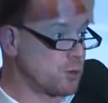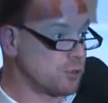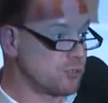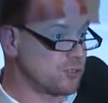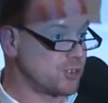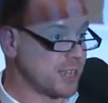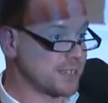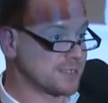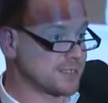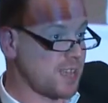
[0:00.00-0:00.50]

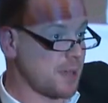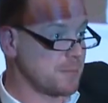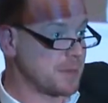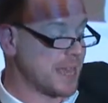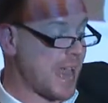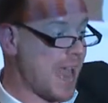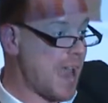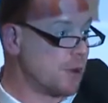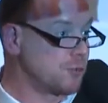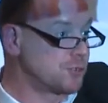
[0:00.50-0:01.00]
projects
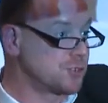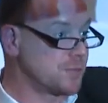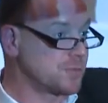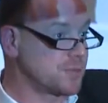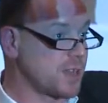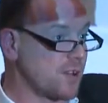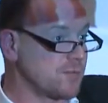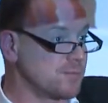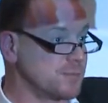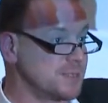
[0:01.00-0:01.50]
coming out
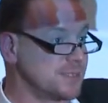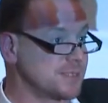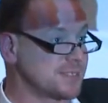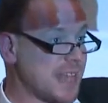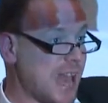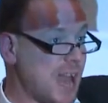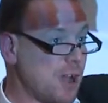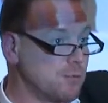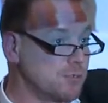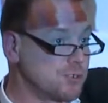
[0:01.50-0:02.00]
of governments,
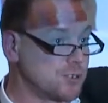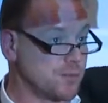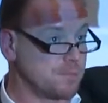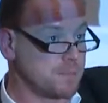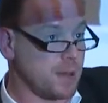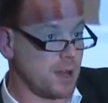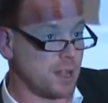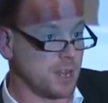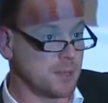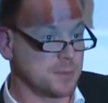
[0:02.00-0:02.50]
out
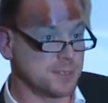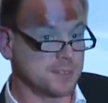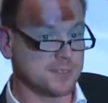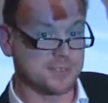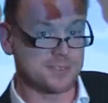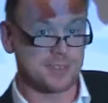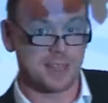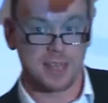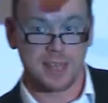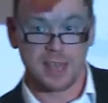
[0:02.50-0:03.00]
of
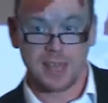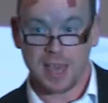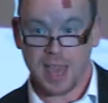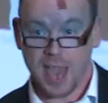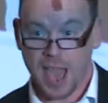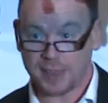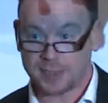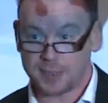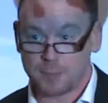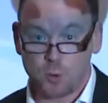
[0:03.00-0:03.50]
parliaments,
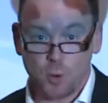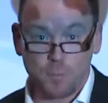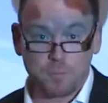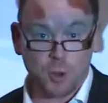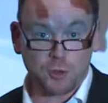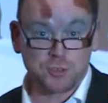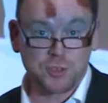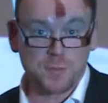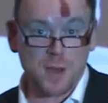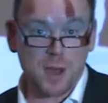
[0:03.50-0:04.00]
and the more
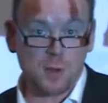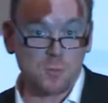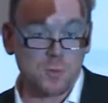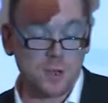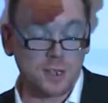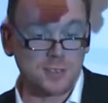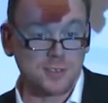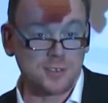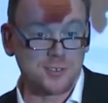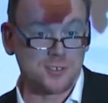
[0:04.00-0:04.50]
bottom up
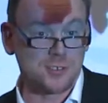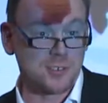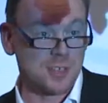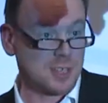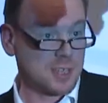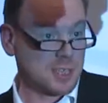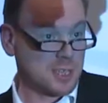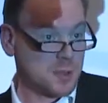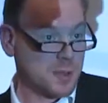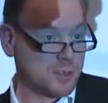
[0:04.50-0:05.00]
ones.
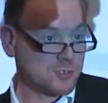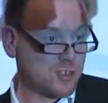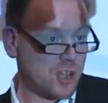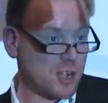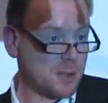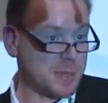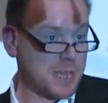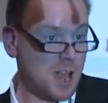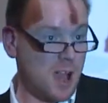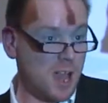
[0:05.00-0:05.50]

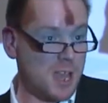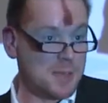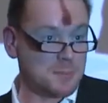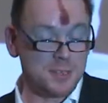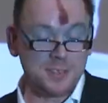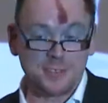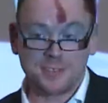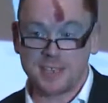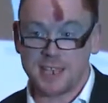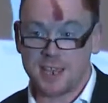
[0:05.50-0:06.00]
Jeremy
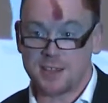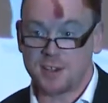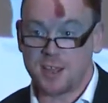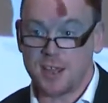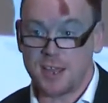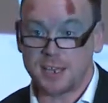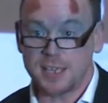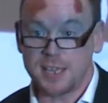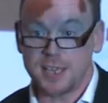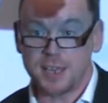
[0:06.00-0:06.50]
Heimans here
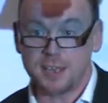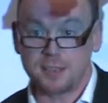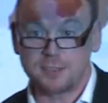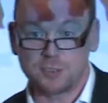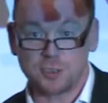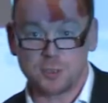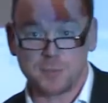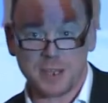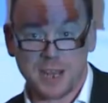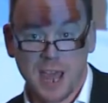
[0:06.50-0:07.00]
earlier
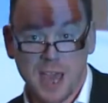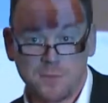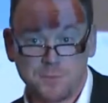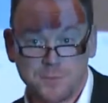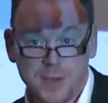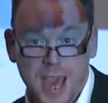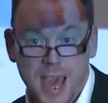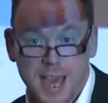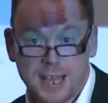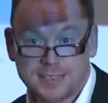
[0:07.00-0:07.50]
talking about
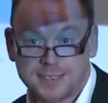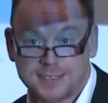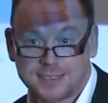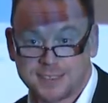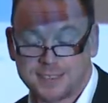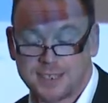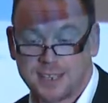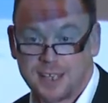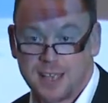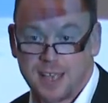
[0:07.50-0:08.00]

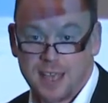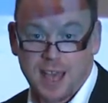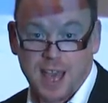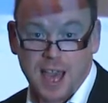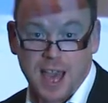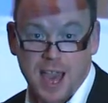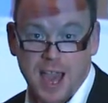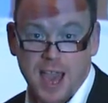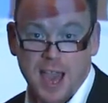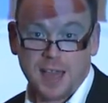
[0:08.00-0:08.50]
Avaaz.
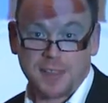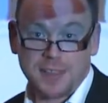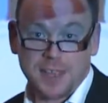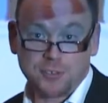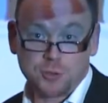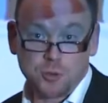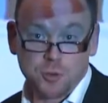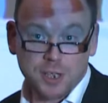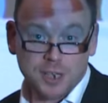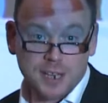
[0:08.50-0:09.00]
Uh,
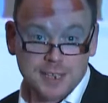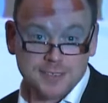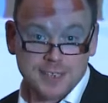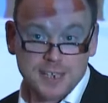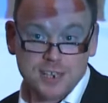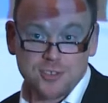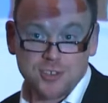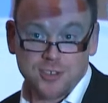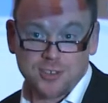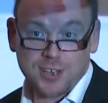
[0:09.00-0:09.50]
there's
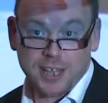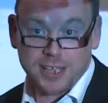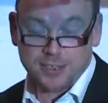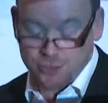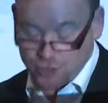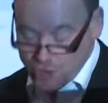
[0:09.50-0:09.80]
organisations like